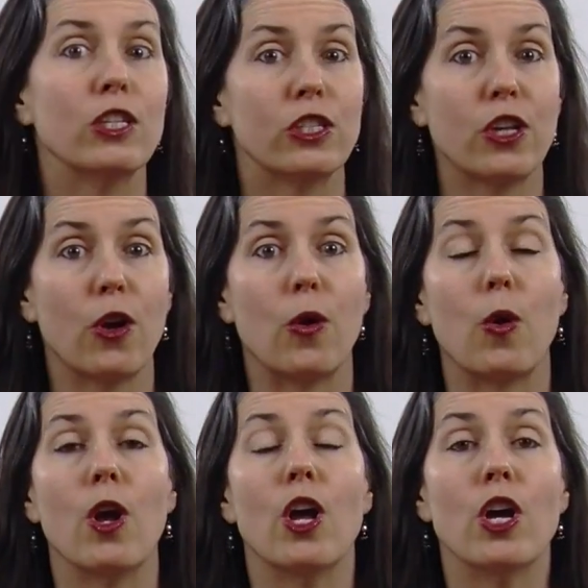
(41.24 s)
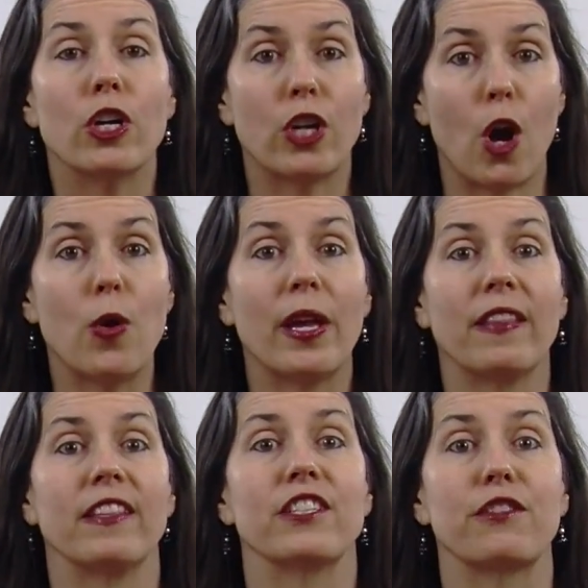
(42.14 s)
So, go
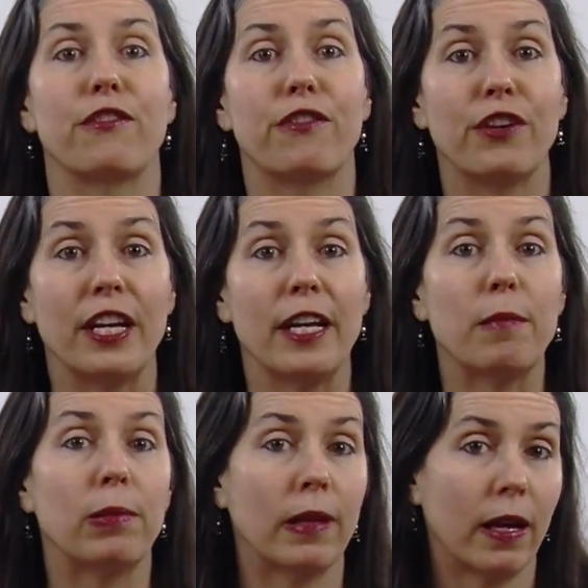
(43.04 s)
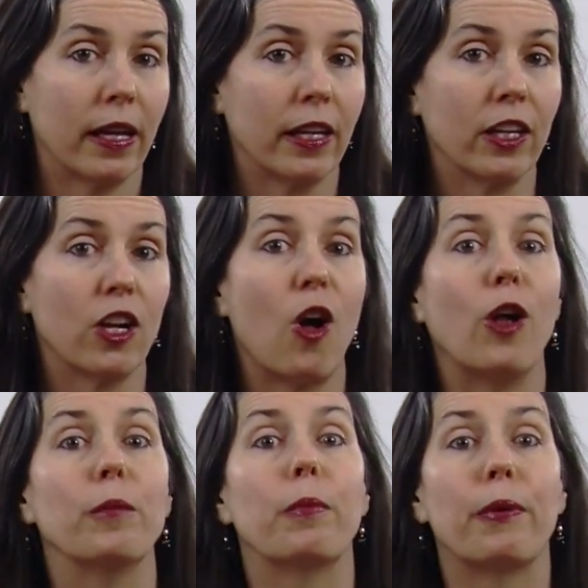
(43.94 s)
get this free plugin
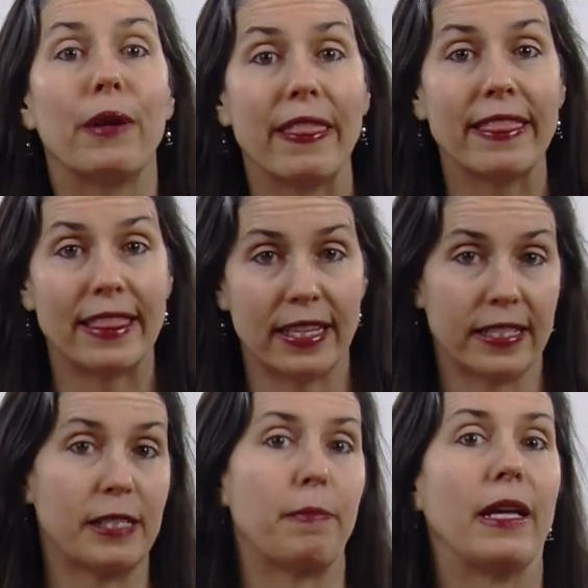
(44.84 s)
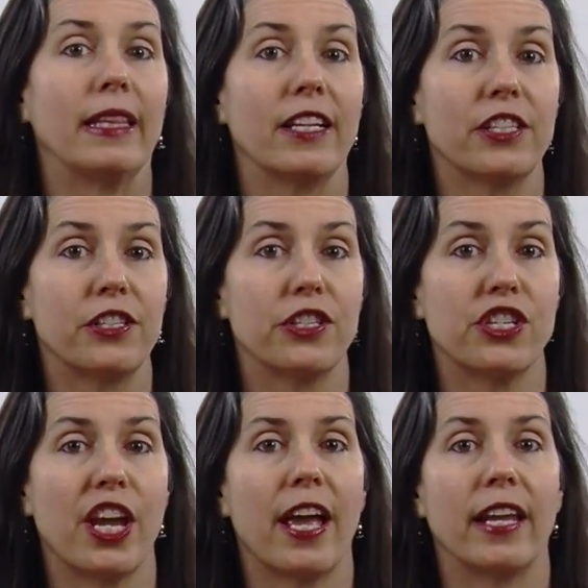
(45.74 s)
called Print This by Lester
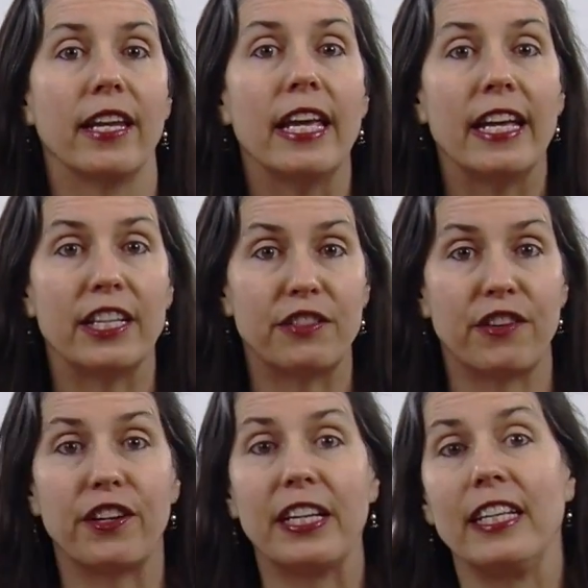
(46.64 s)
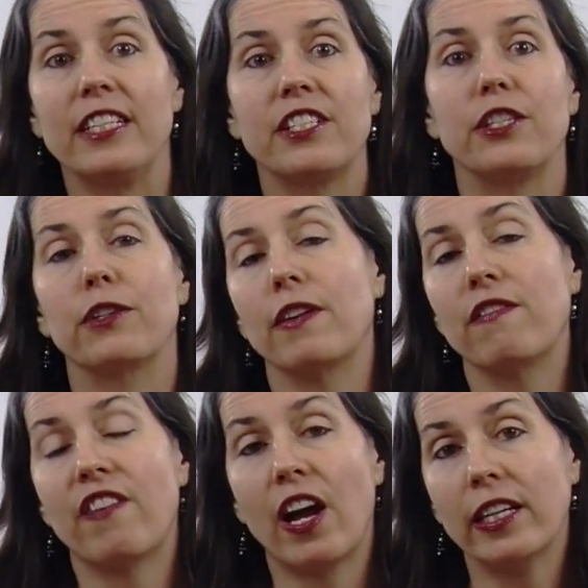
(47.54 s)
Chan. It's very easy. You can
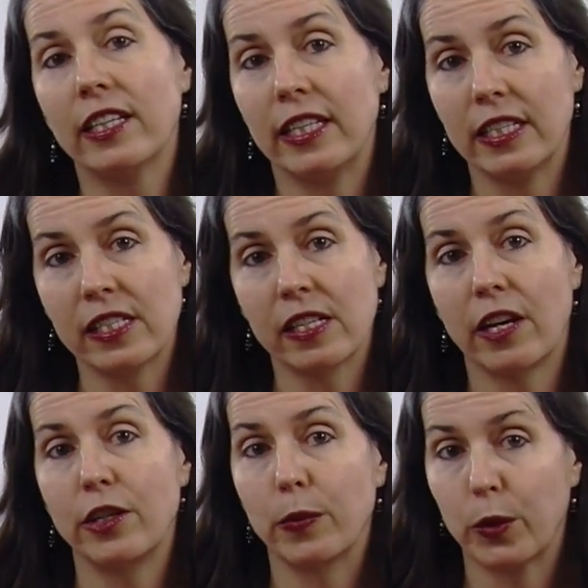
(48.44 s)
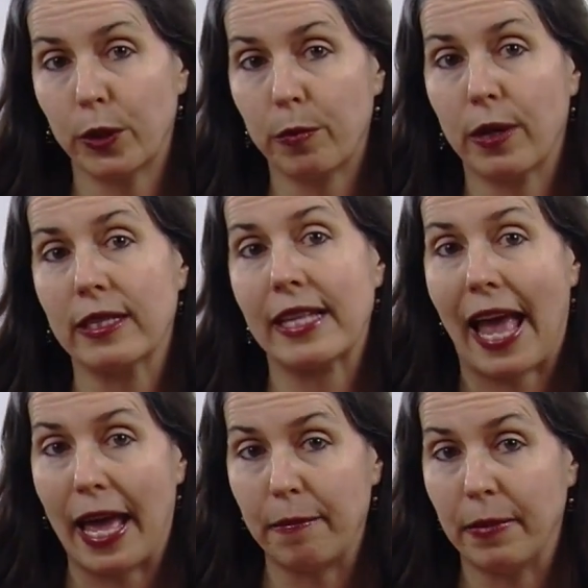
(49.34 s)
find it inside your WordPress
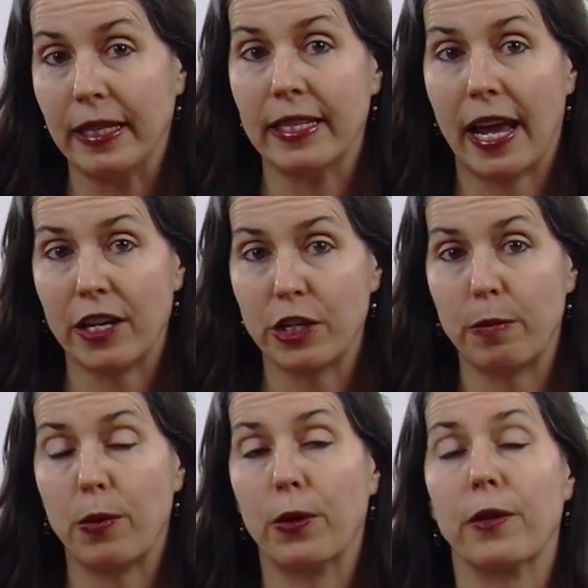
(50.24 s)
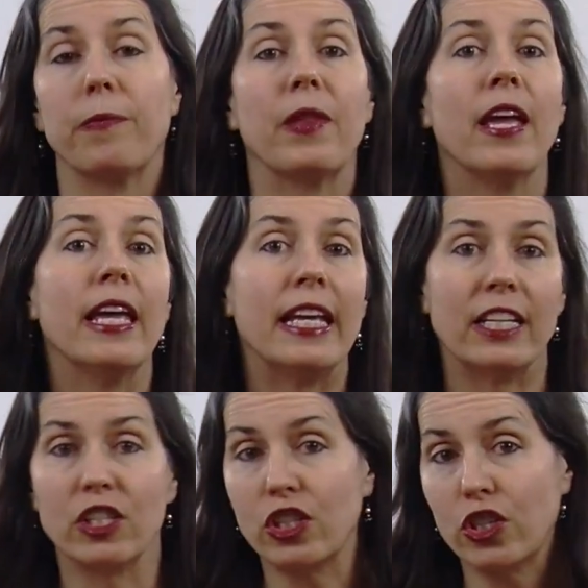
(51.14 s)
admin dashboard
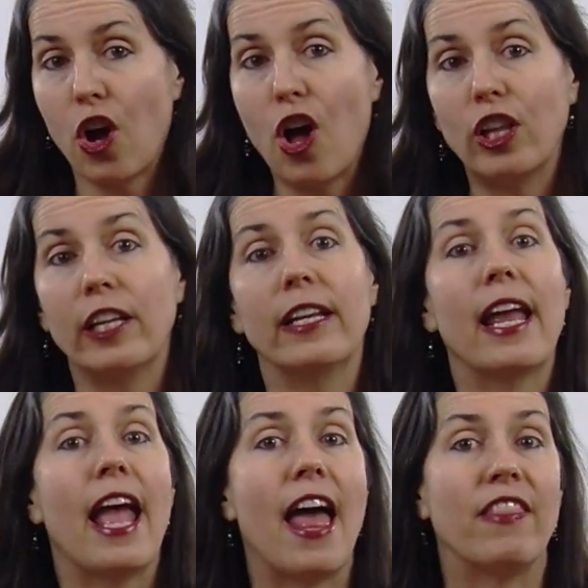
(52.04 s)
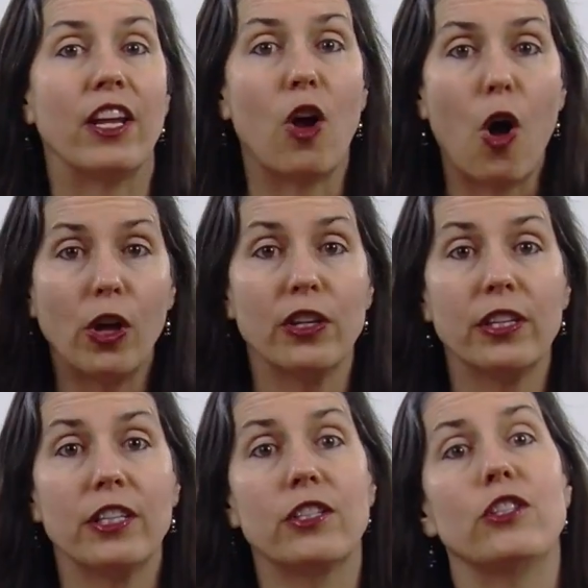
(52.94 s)
install it, and then all you
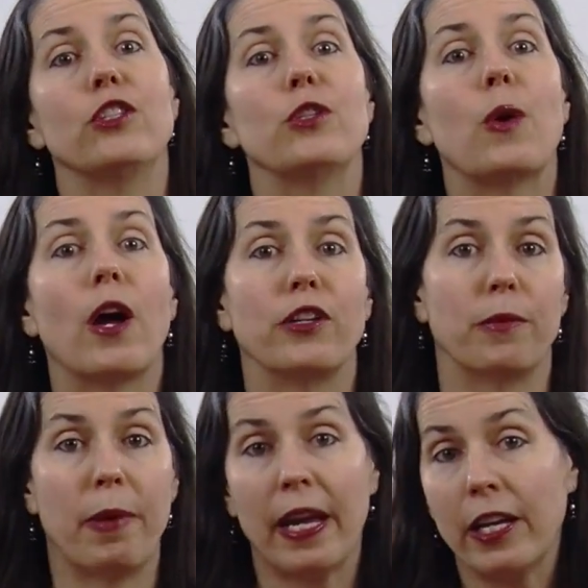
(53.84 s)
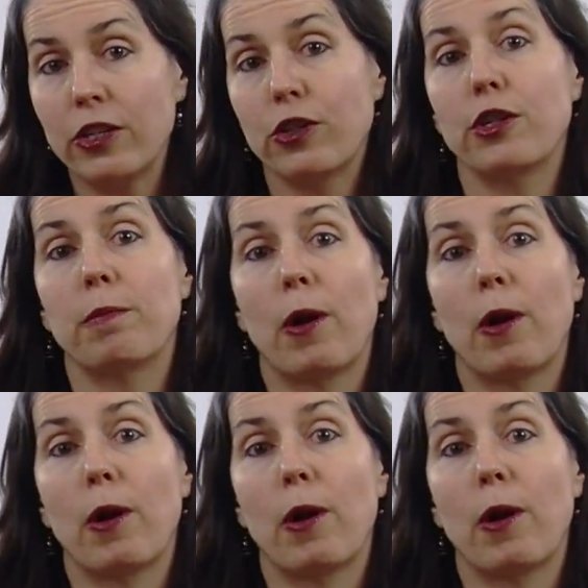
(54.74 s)
need to do on your page or your